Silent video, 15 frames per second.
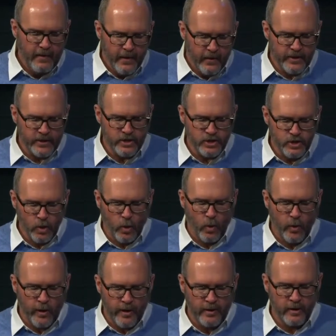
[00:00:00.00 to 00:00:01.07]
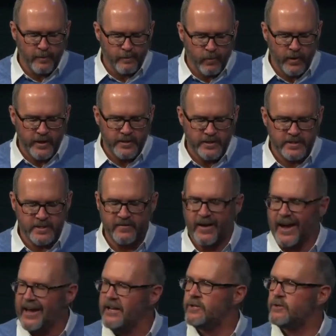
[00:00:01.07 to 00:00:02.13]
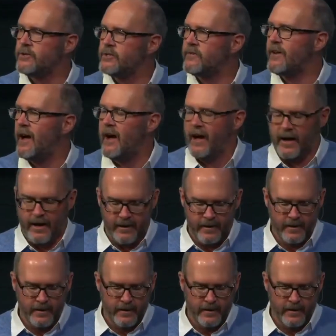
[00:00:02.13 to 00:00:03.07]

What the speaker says: there is joy in the presence of angels of God